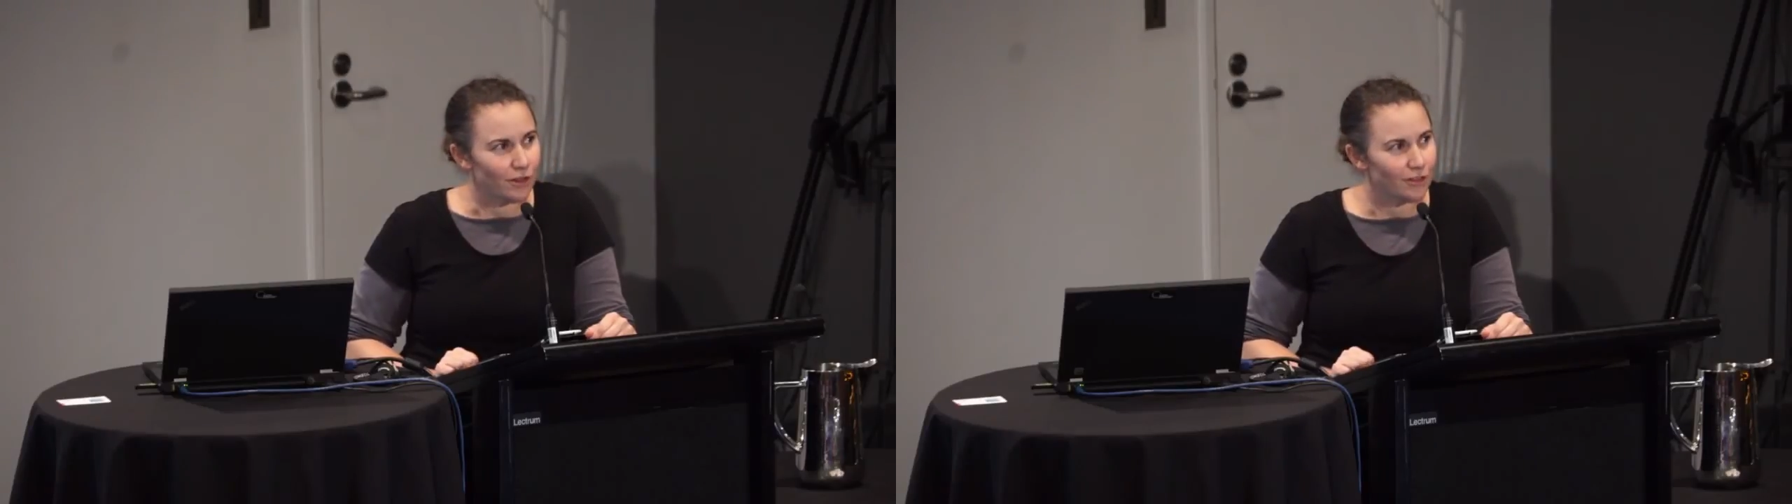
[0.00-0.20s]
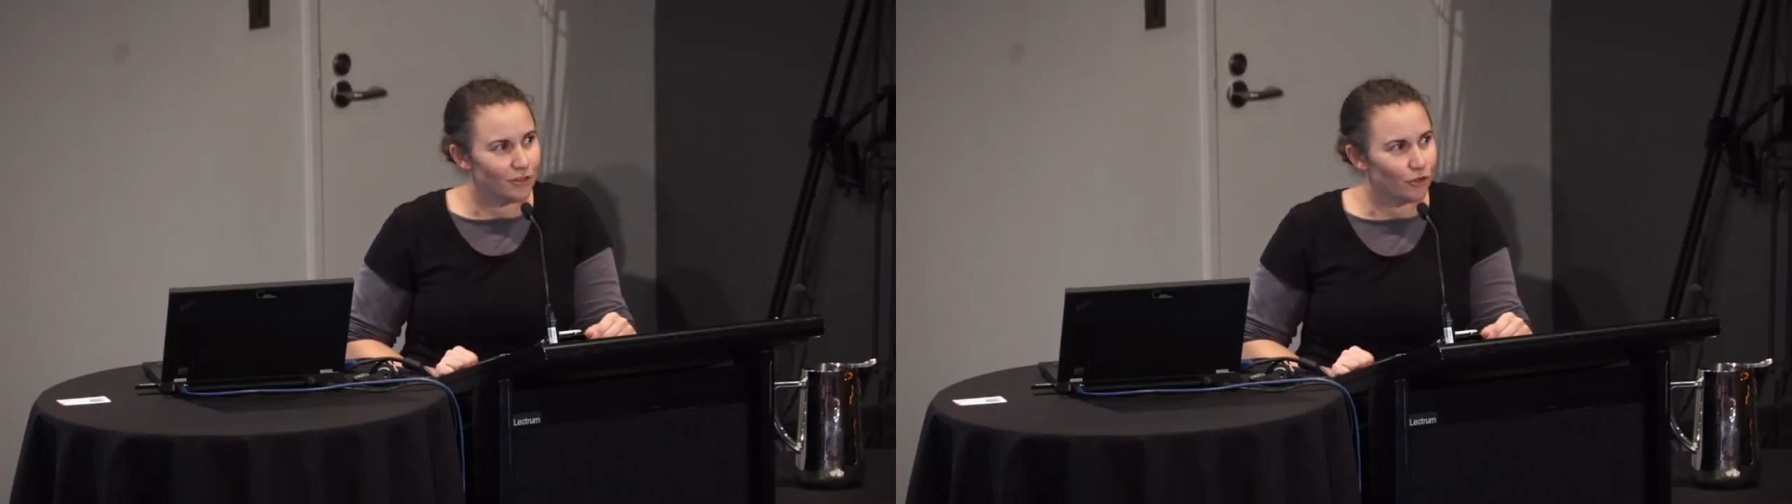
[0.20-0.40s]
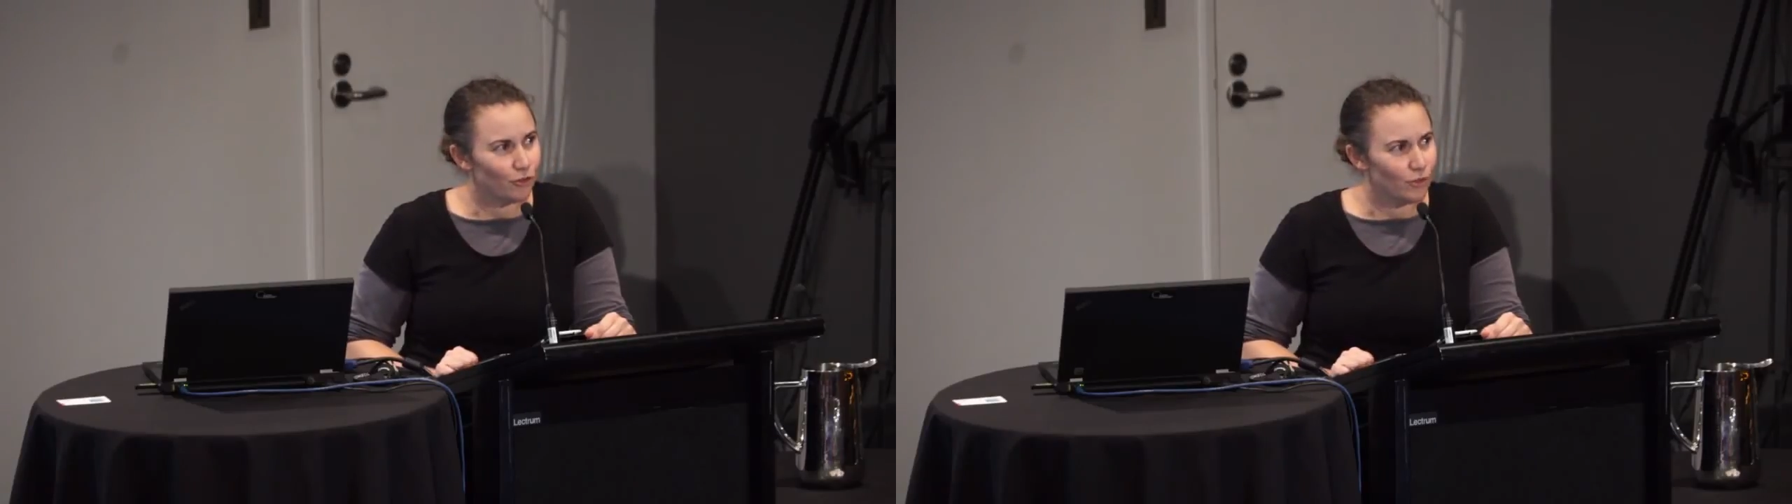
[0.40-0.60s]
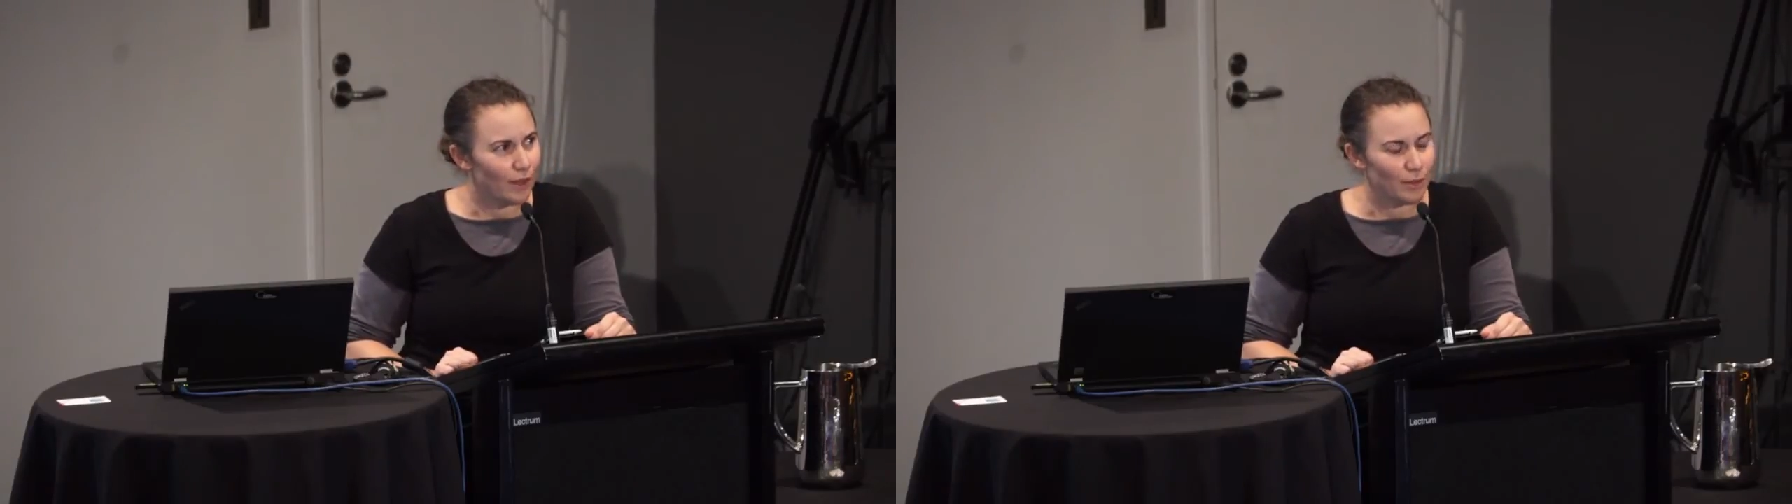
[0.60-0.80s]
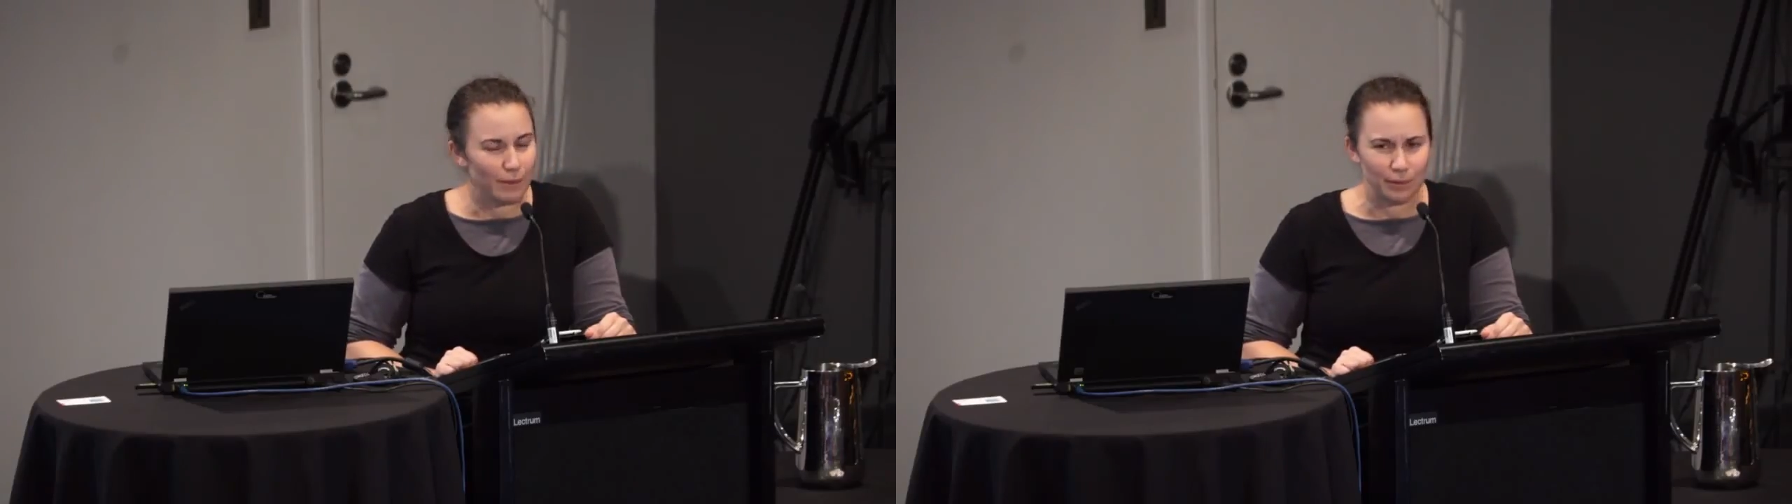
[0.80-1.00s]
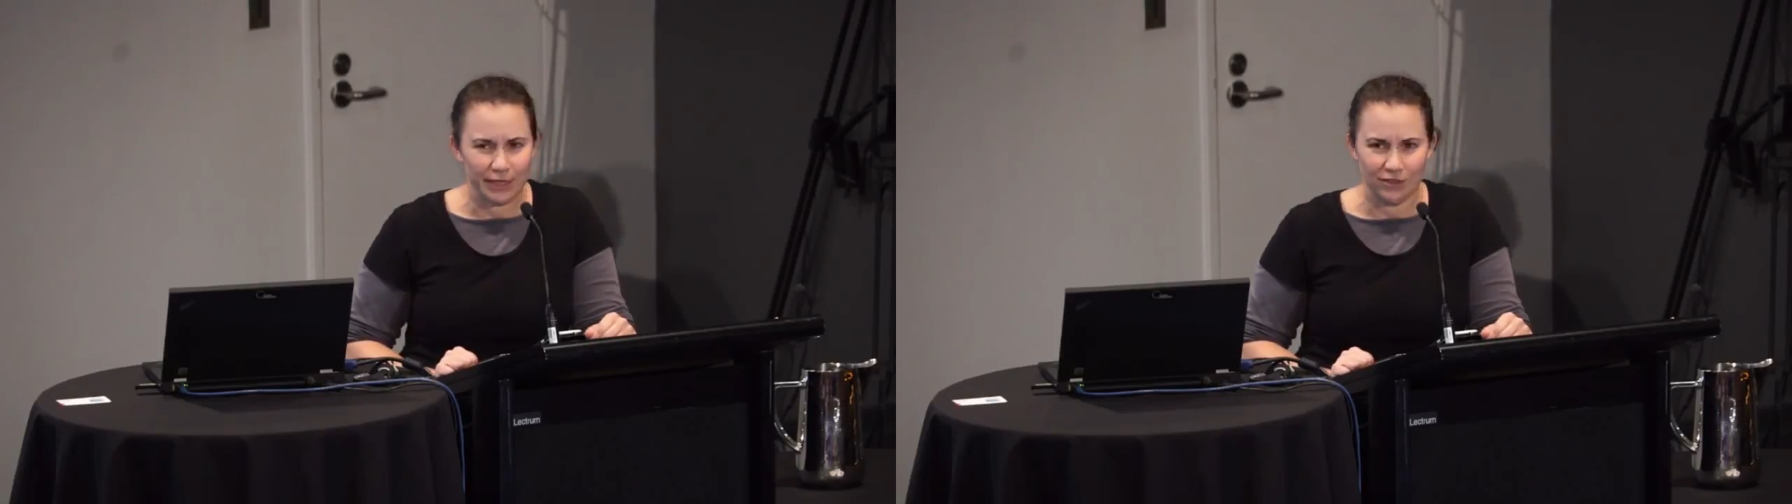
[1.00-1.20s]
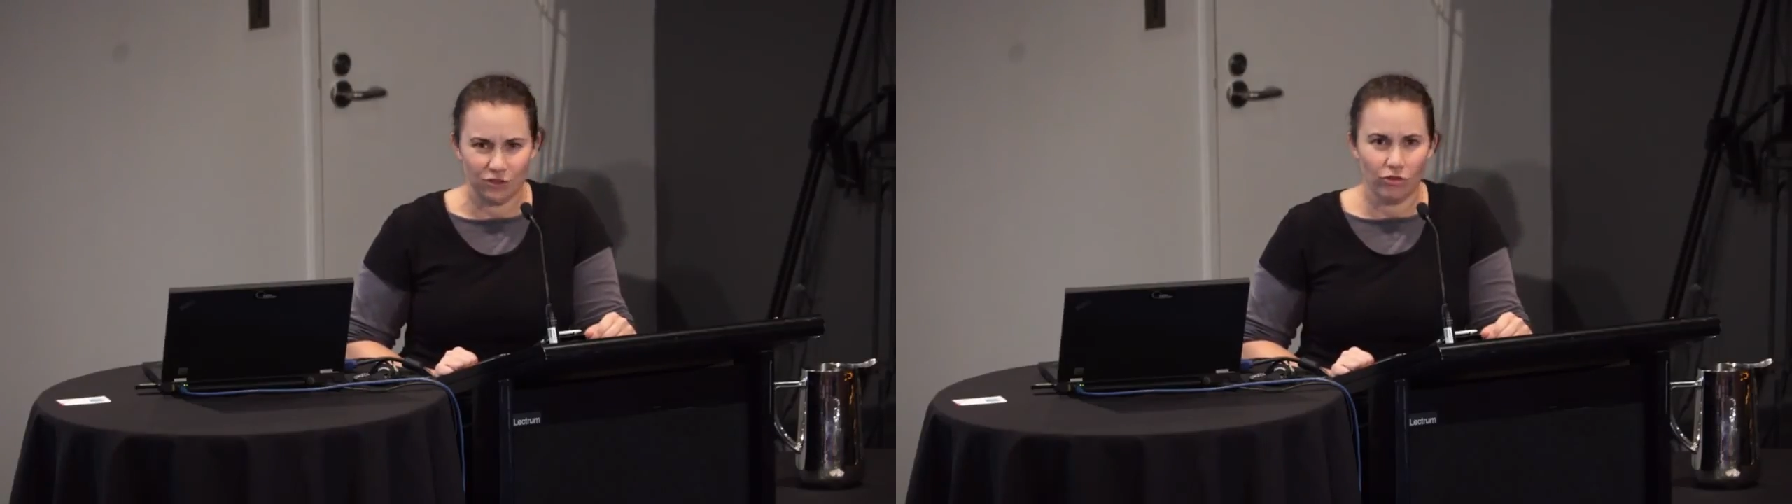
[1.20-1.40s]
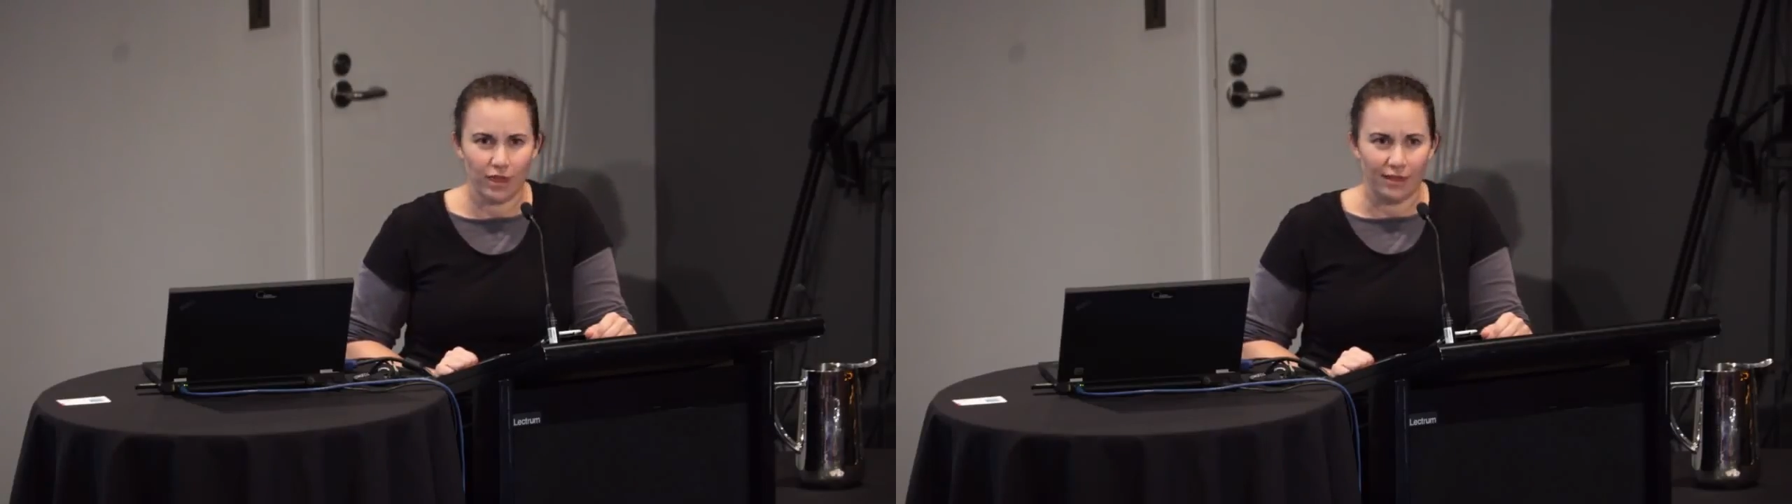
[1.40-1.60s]
I don't know how many people here
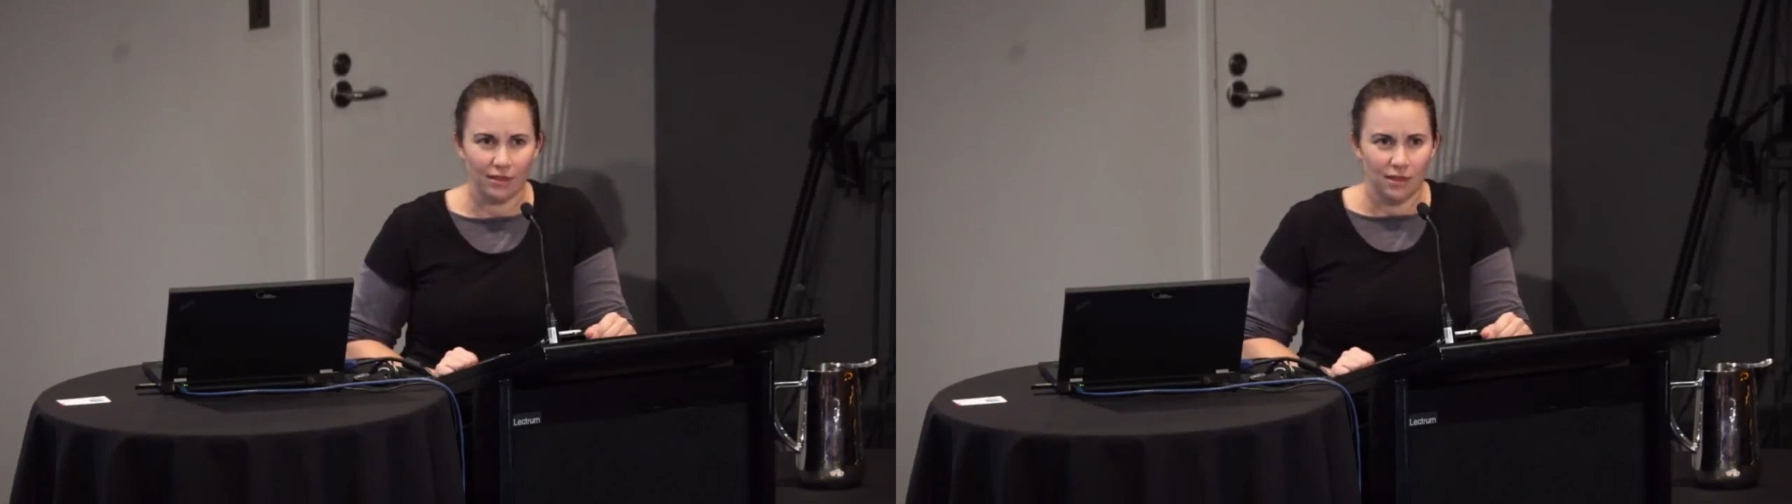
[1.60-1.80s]
know that,